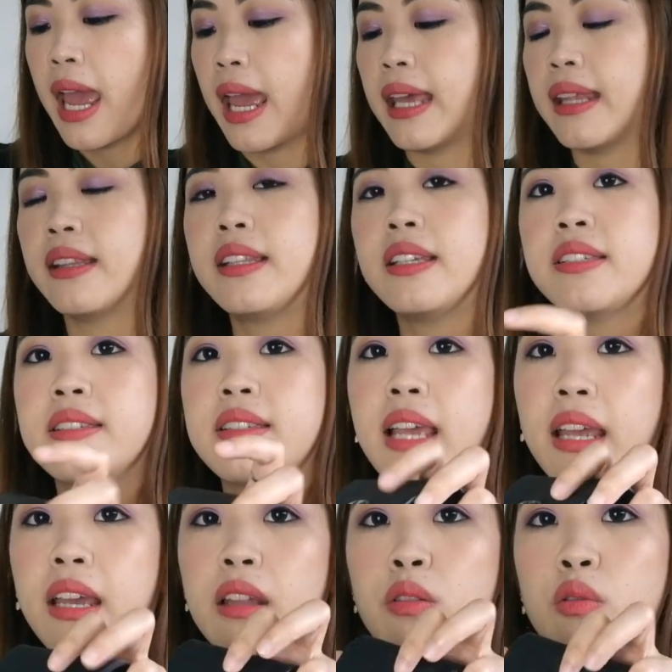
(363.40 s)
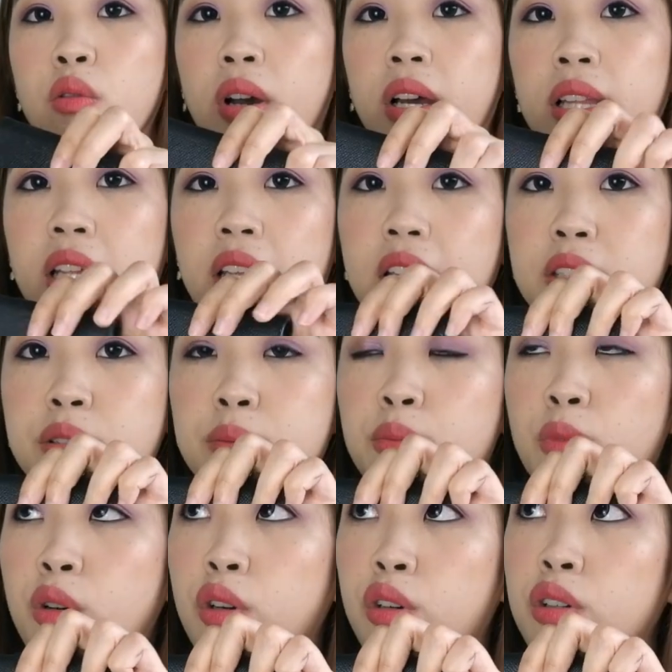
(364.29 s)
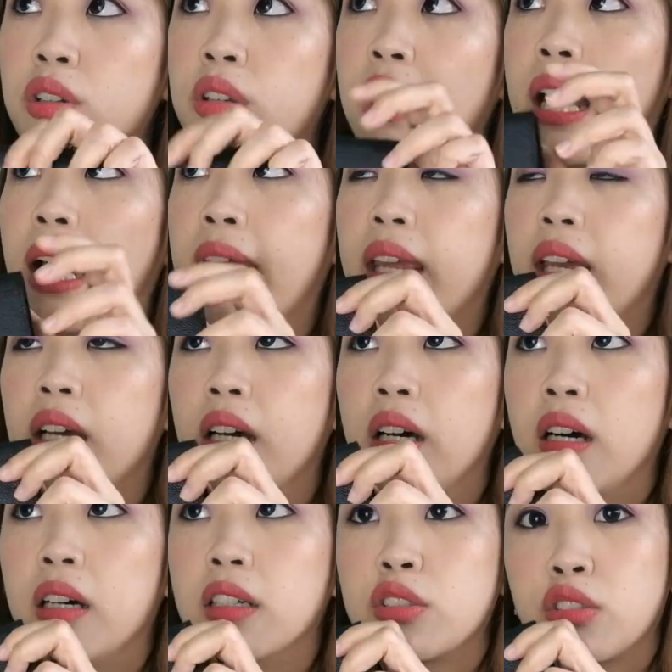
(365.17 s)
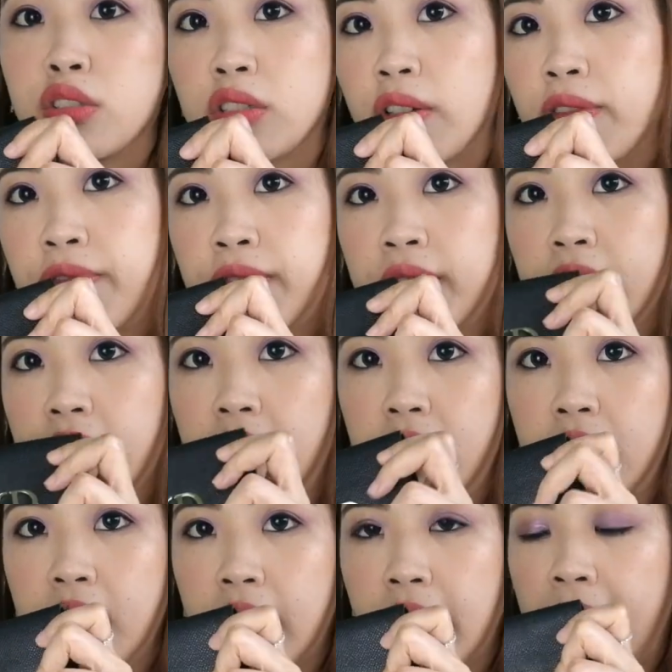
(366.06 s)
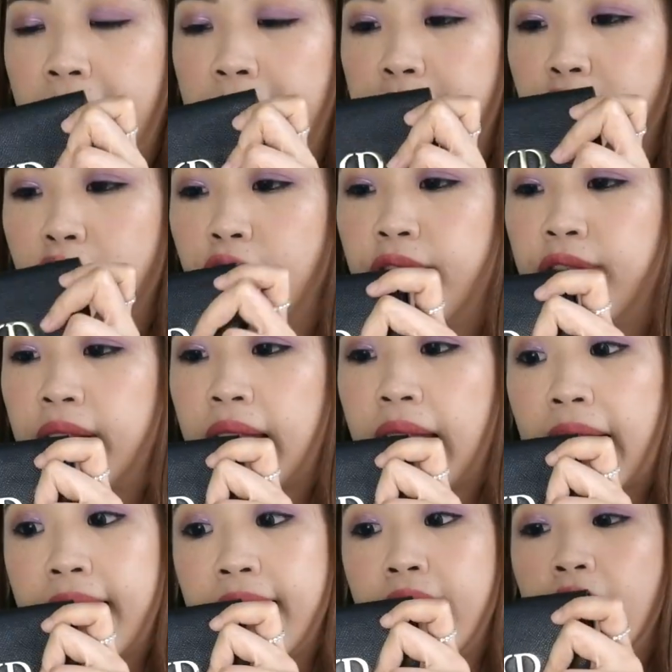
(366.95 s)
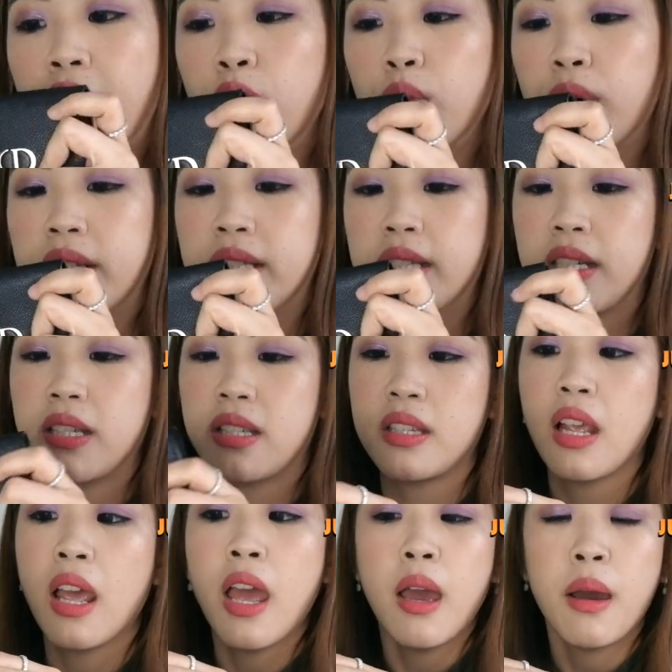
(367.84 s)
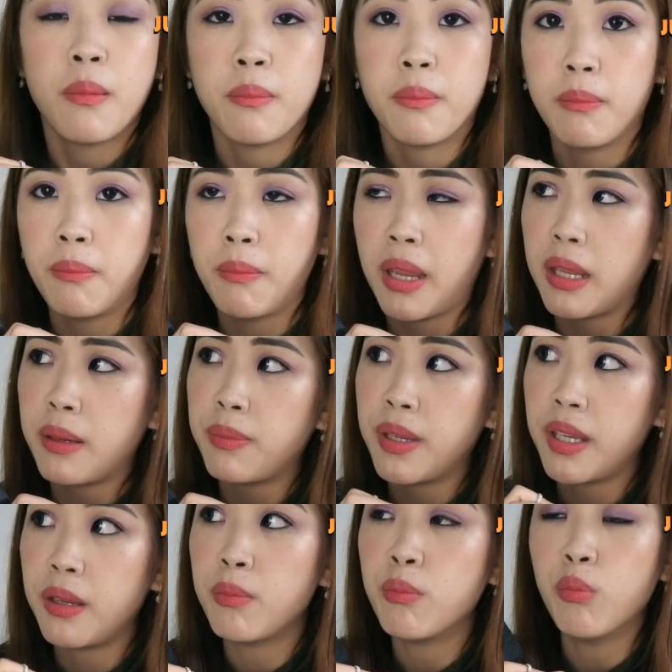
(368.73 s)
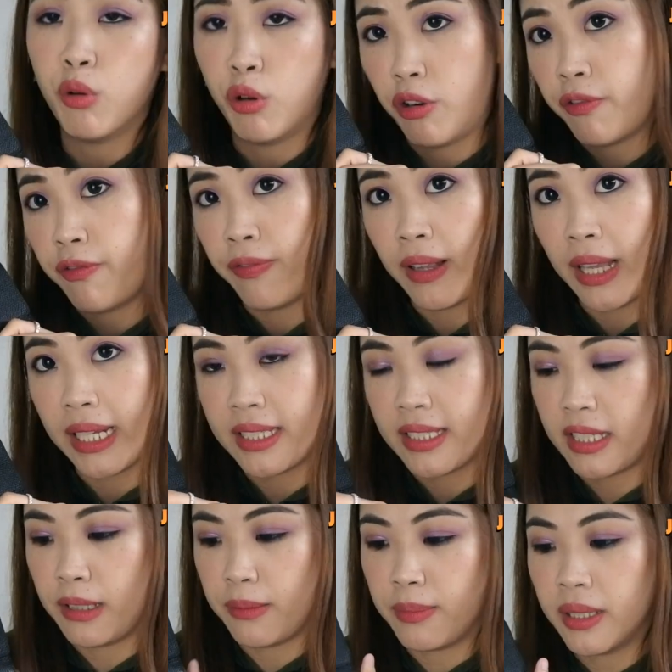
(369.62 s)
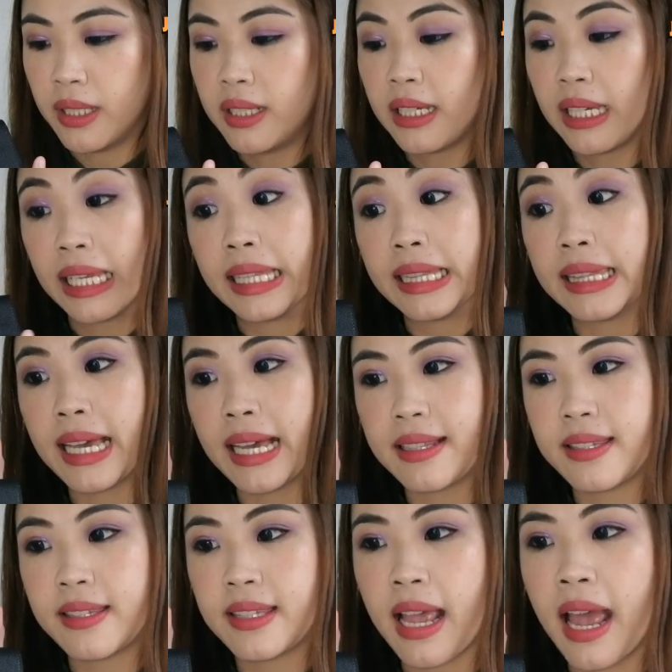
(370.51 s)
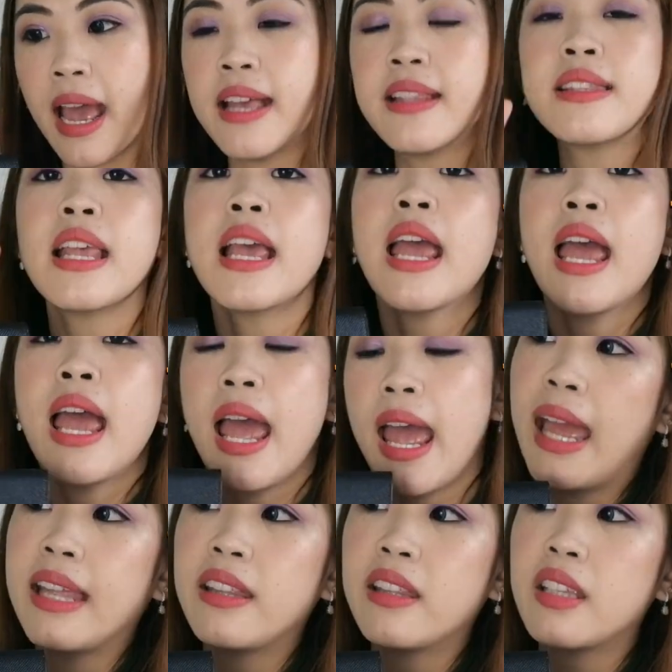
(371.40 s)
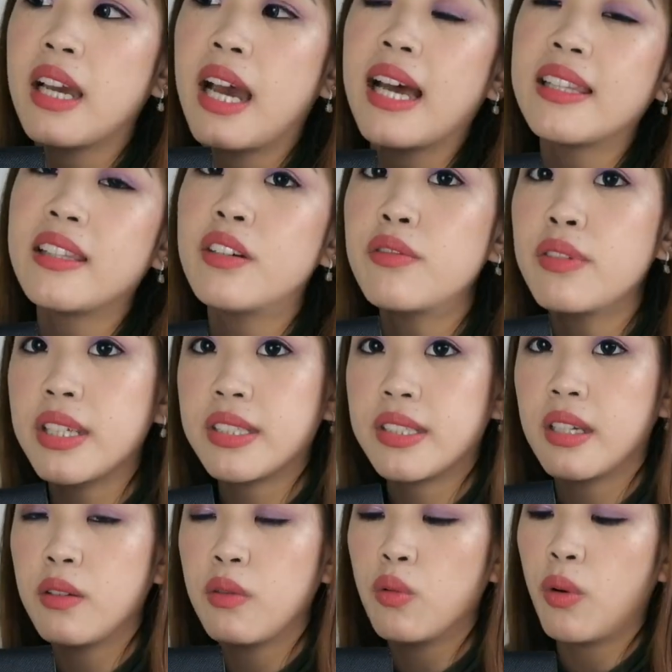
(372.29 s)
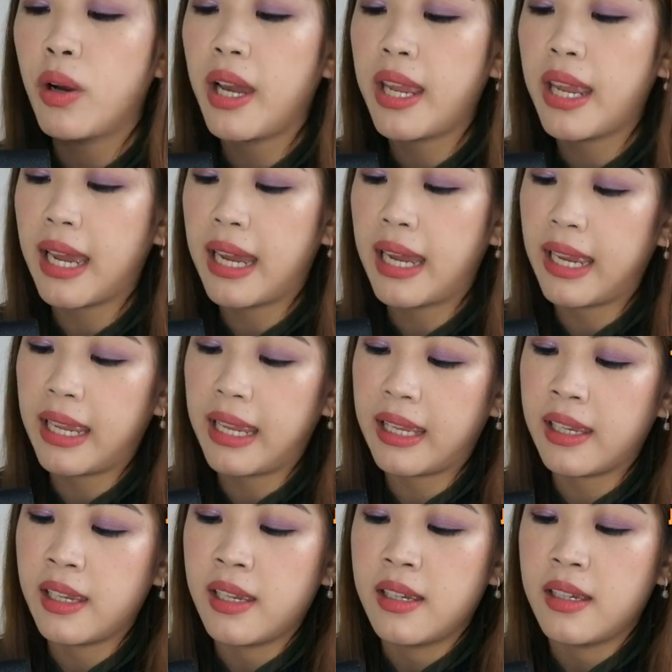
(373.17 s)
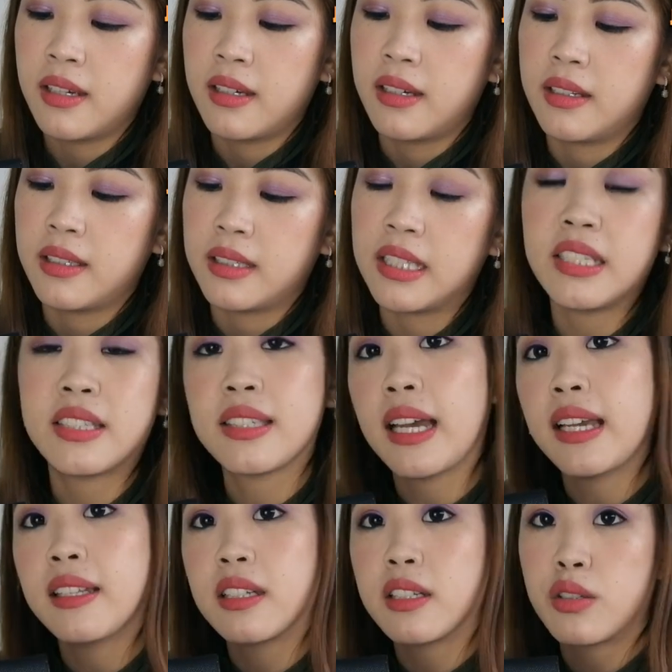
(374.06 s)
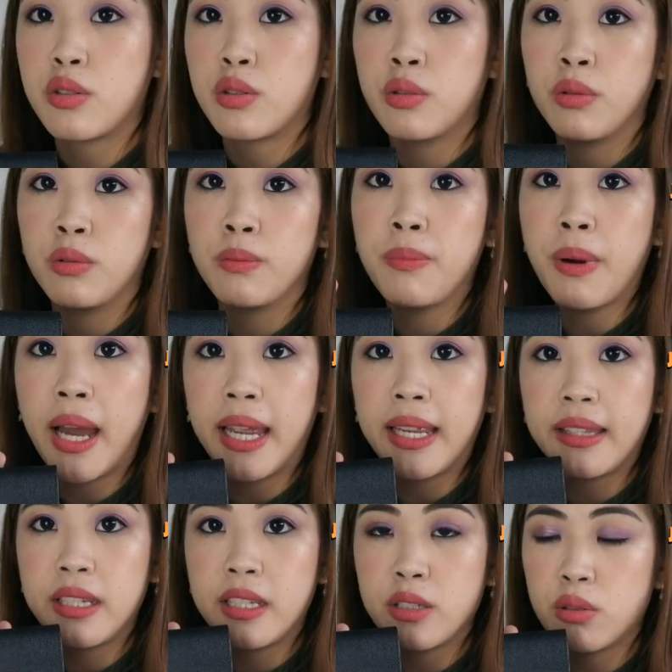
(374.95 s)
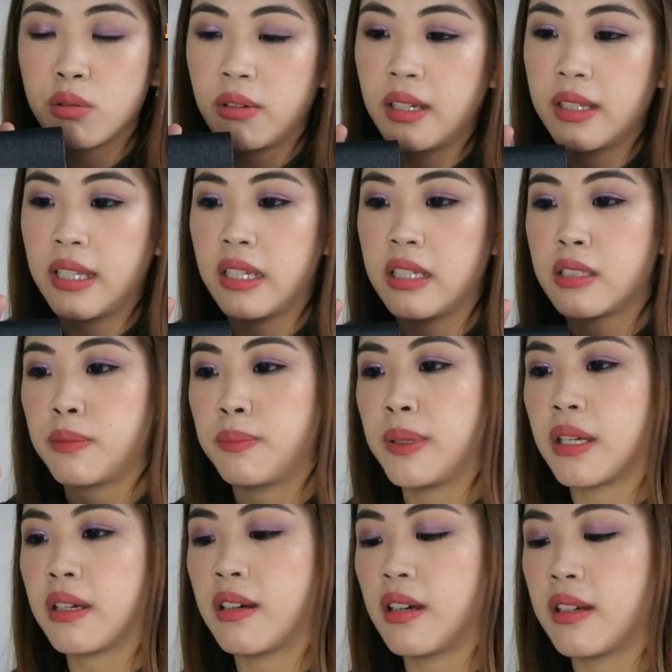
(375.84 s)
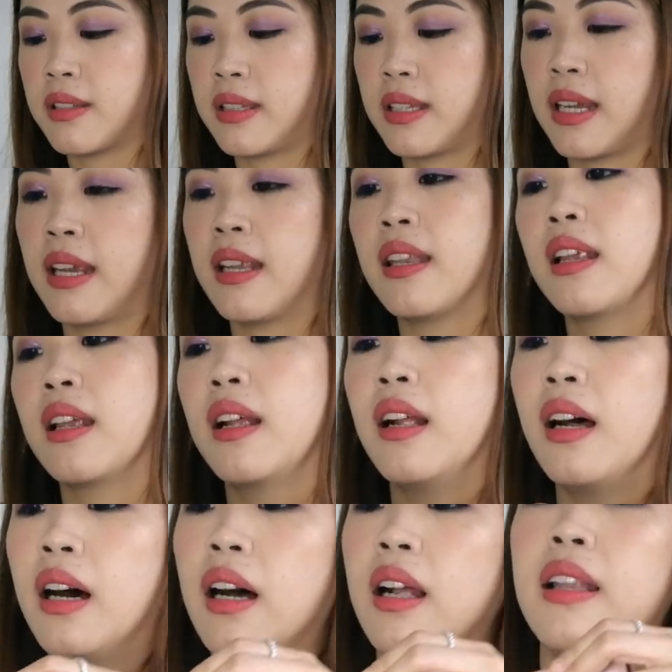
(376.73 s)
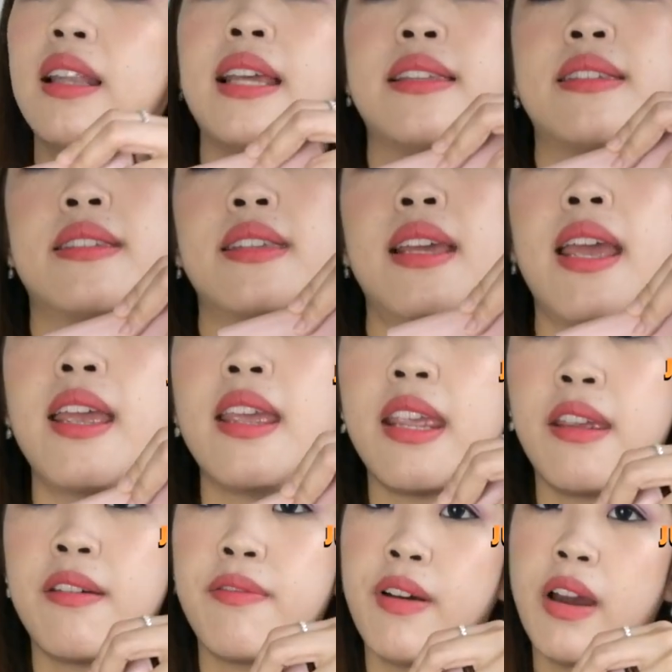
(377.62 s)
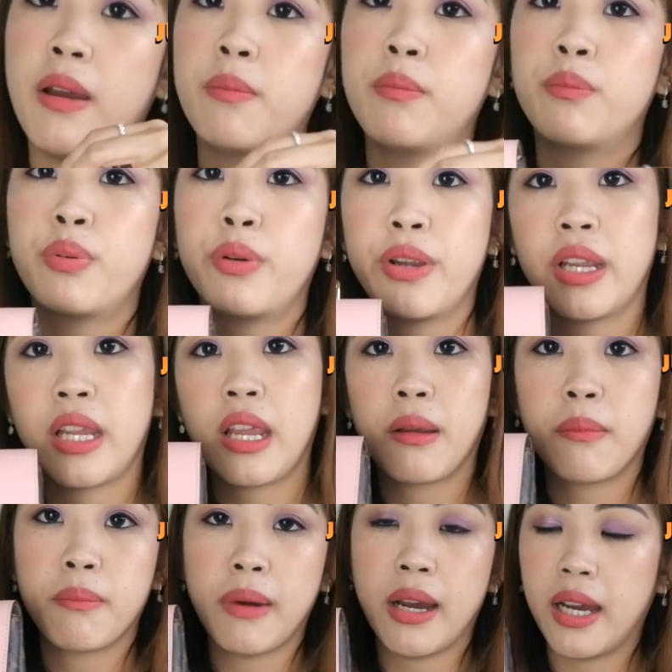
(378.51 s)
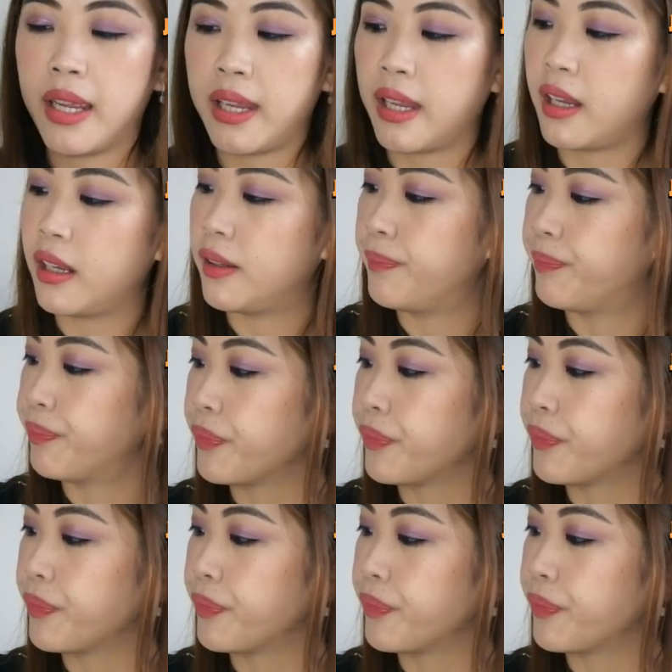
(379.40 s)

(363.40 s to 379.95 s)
and this second one is more like a softer kind of leather which is maybe more flexible in that sense and the other reason why I decided to buy this one is because that uh, let's say if I'm bringing my